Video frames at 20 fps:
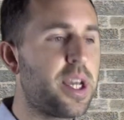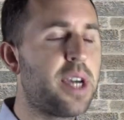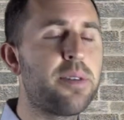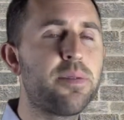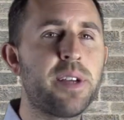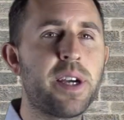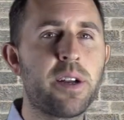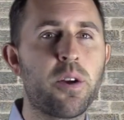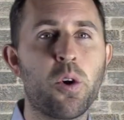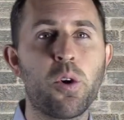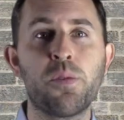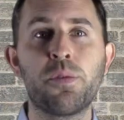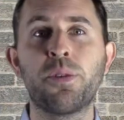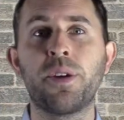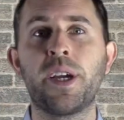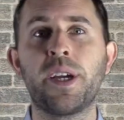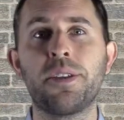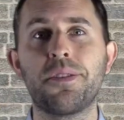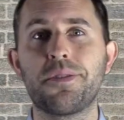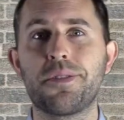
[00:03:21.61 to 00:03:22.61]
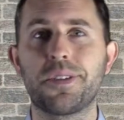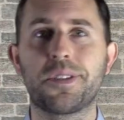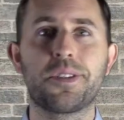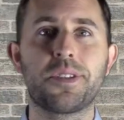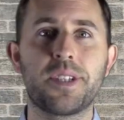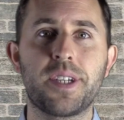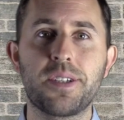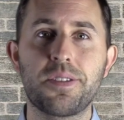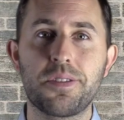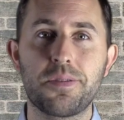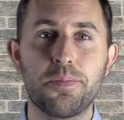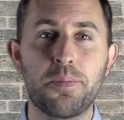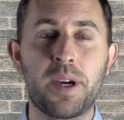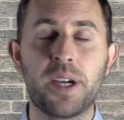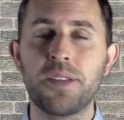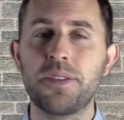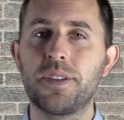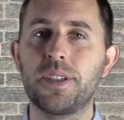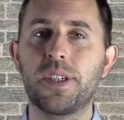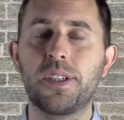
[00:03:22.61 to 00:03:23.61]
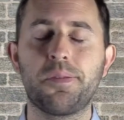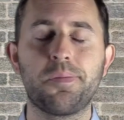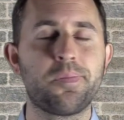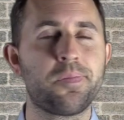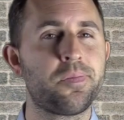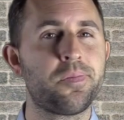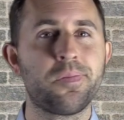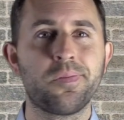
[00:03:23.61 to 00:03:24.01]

have that overnight success mindset,